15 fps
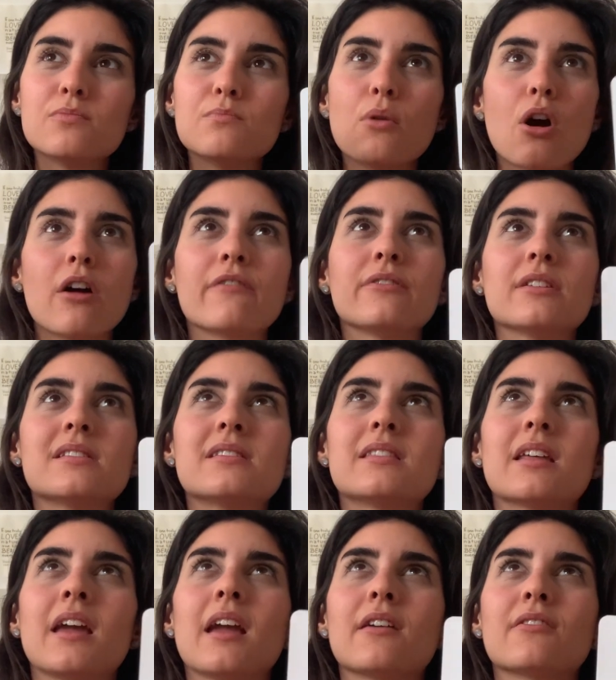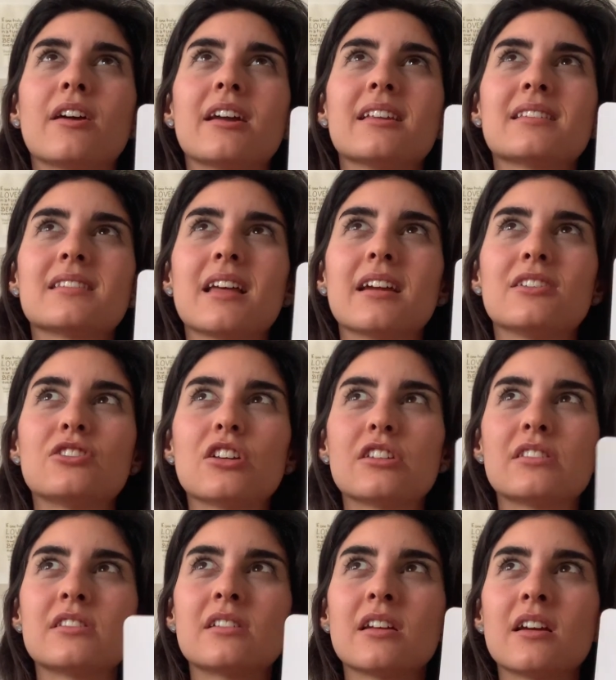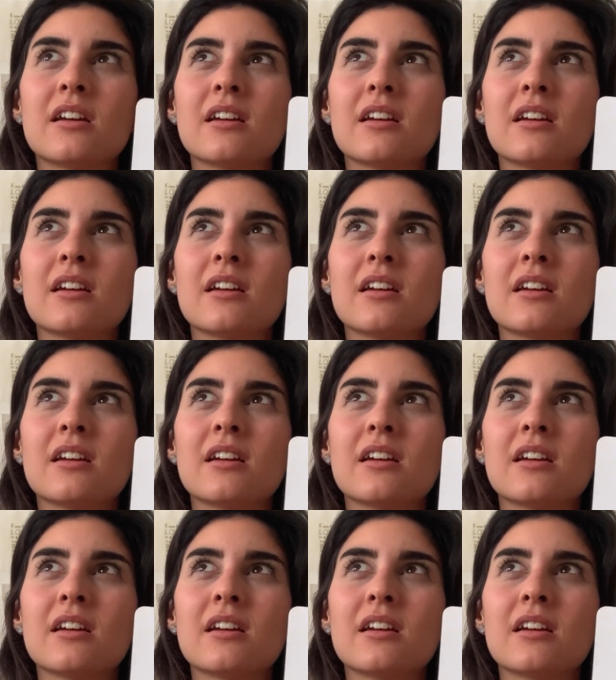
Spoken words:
marvelous thing, right? It's like just,